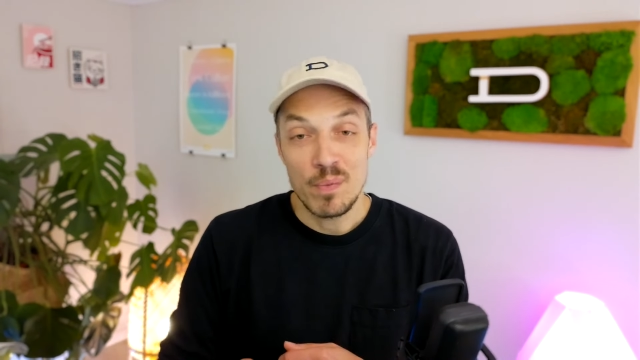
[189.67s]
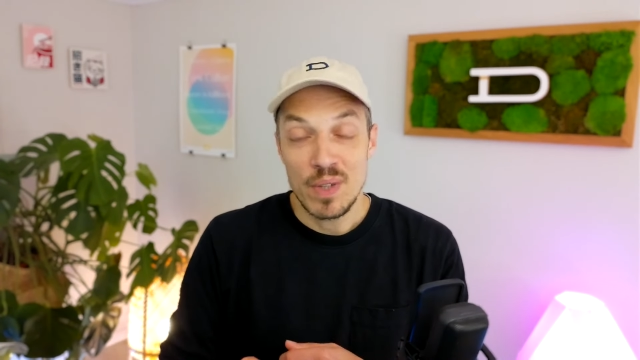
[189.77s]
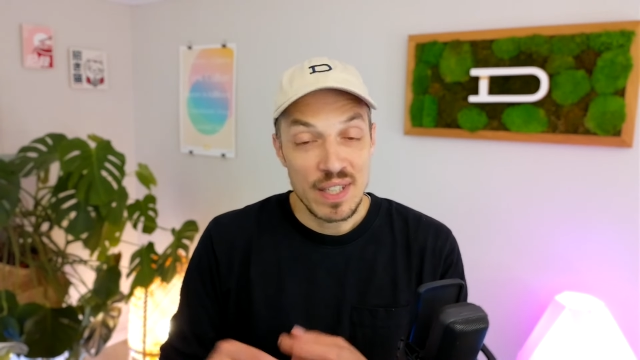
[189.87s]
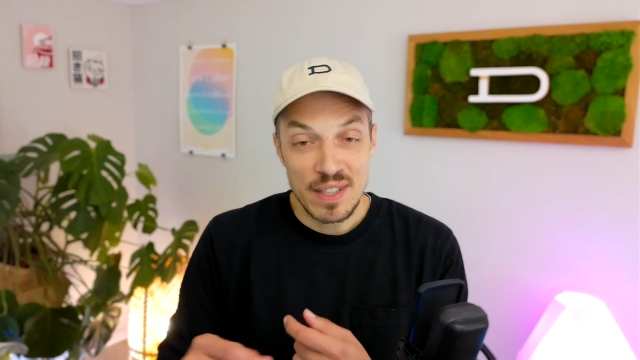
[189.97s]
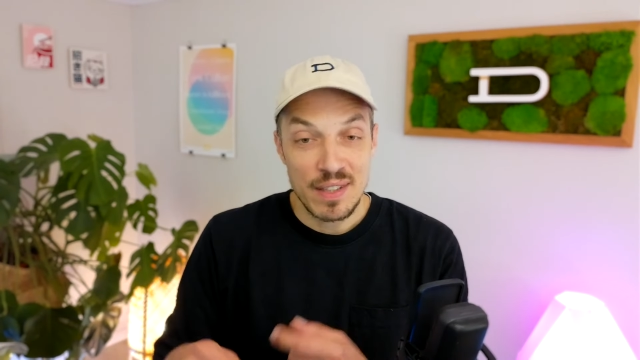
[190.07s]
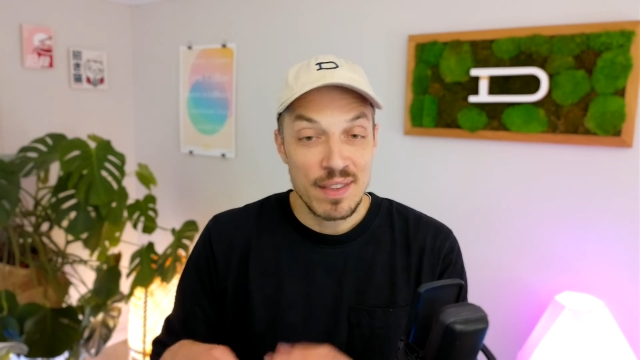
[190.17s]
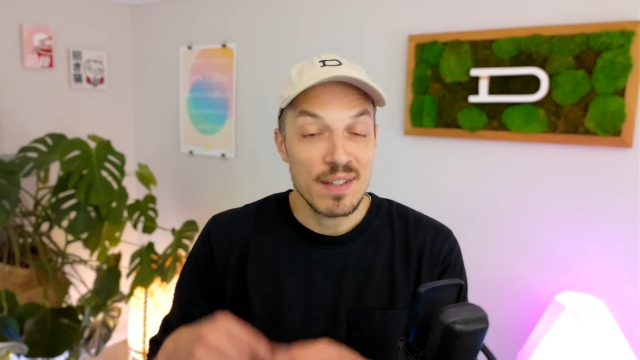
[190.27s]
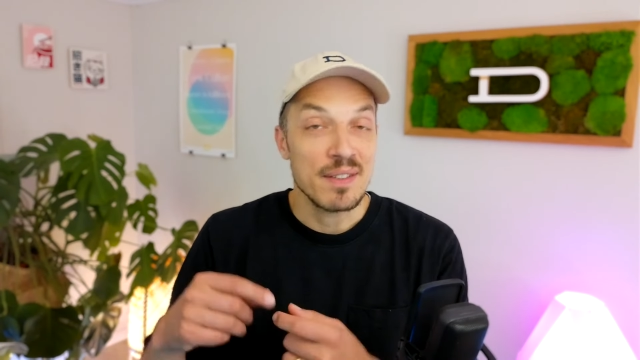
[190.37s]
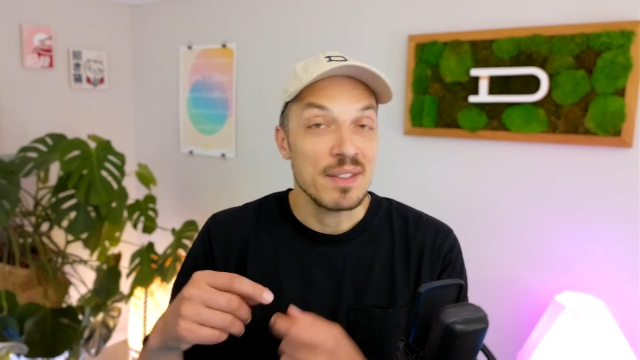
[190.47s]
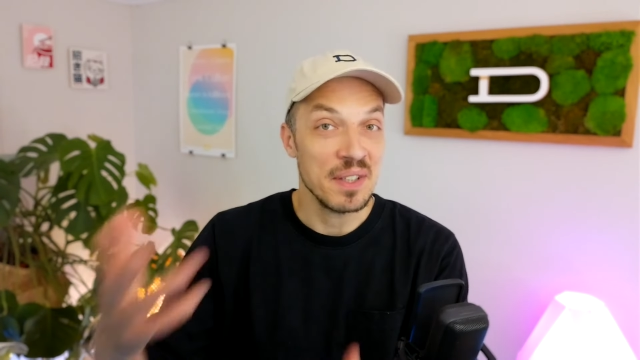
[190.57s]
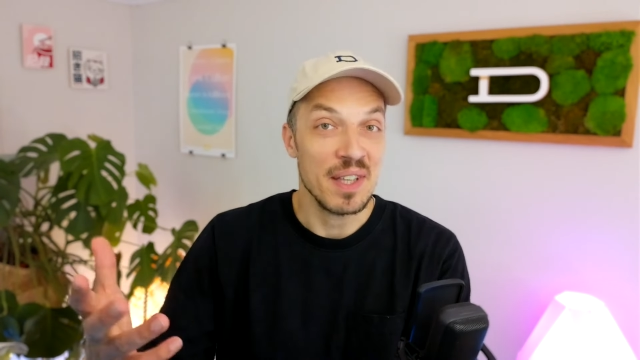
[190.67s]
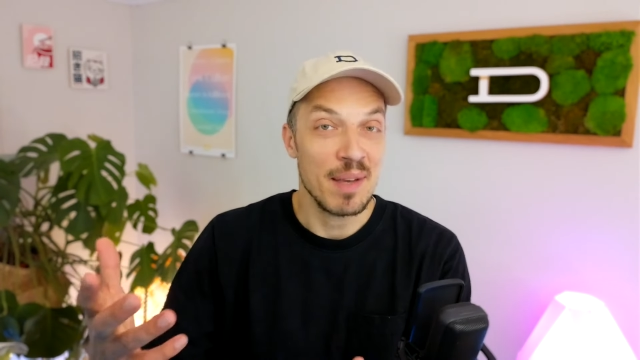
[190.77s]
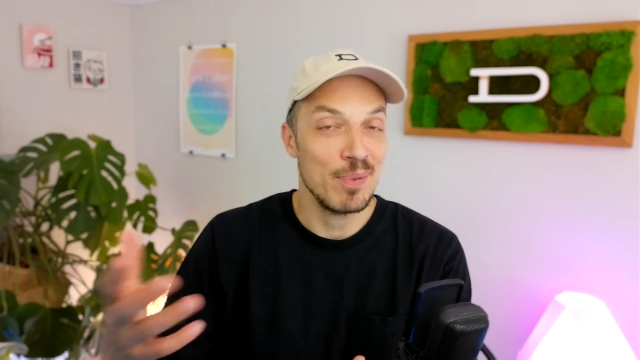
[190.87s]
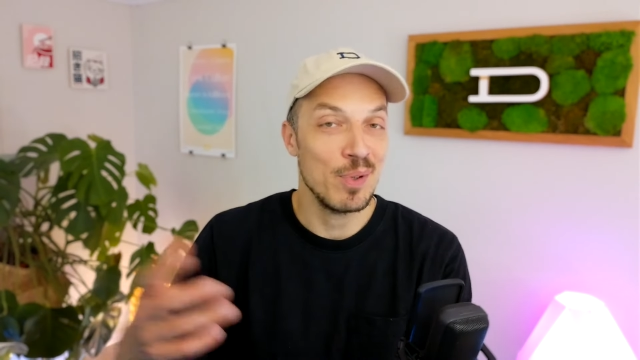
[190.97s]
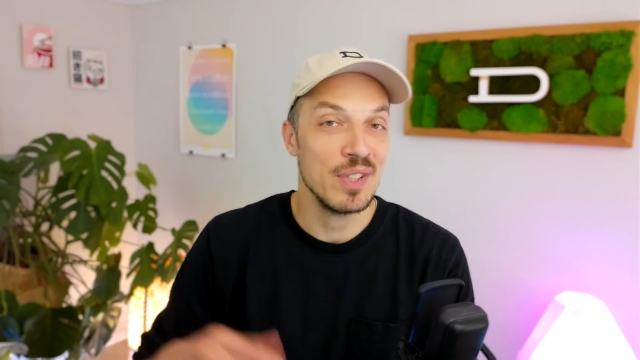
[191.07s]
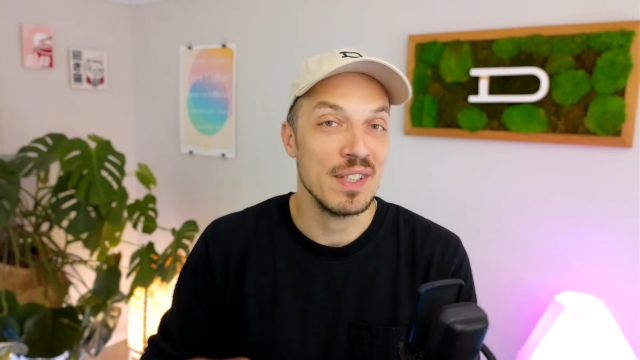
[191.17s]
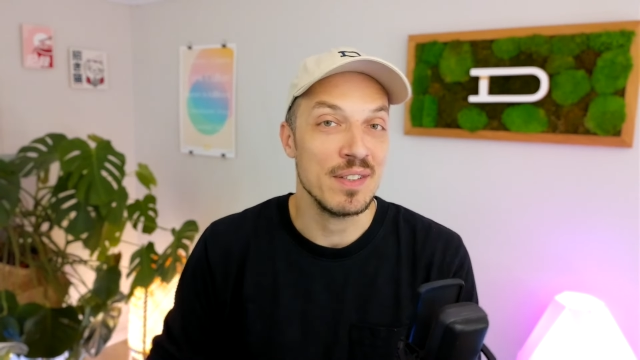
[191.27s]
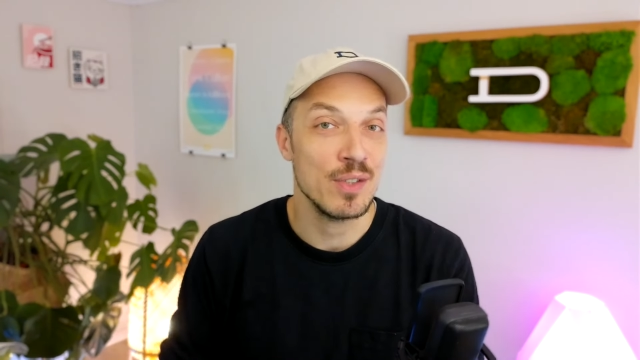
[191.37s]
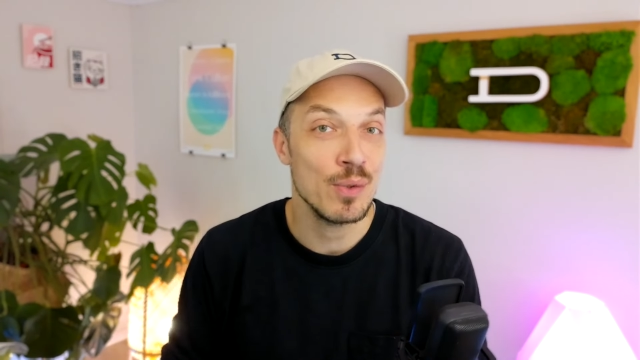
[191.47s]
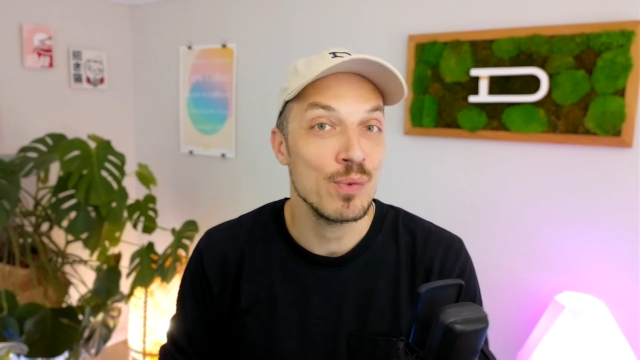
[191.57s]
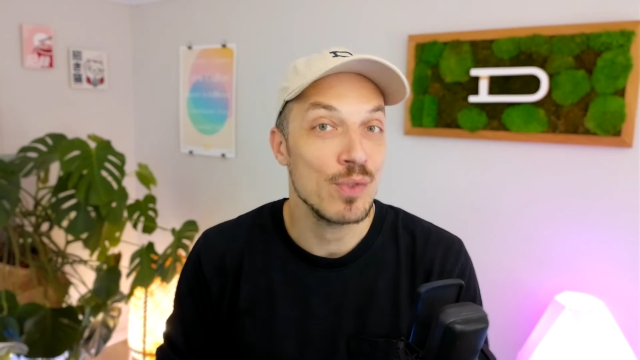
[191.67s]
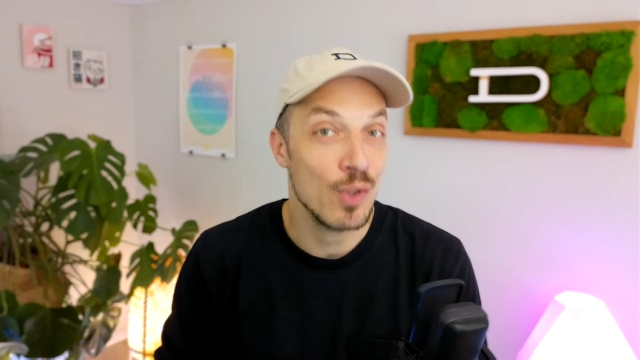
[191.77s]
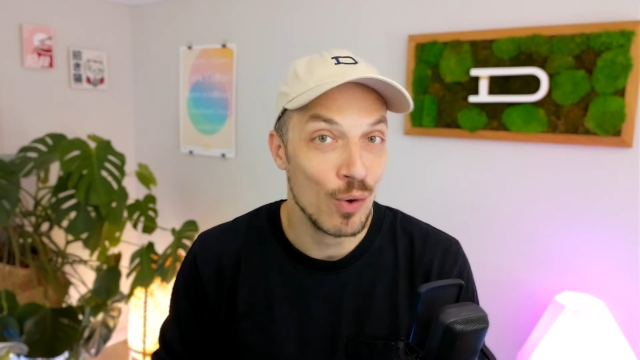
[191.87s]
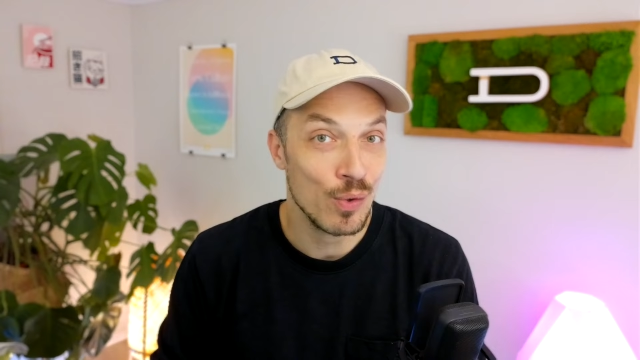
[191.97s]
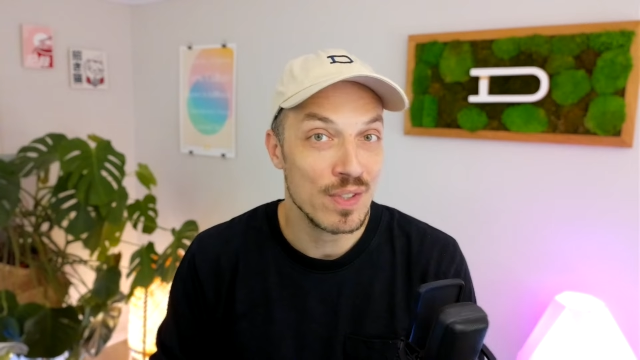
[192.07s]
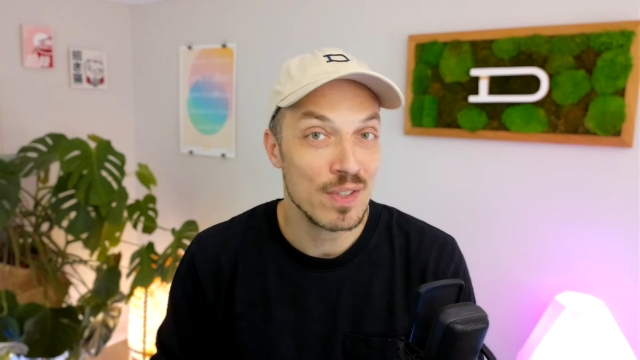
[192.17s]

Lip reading: either employees use those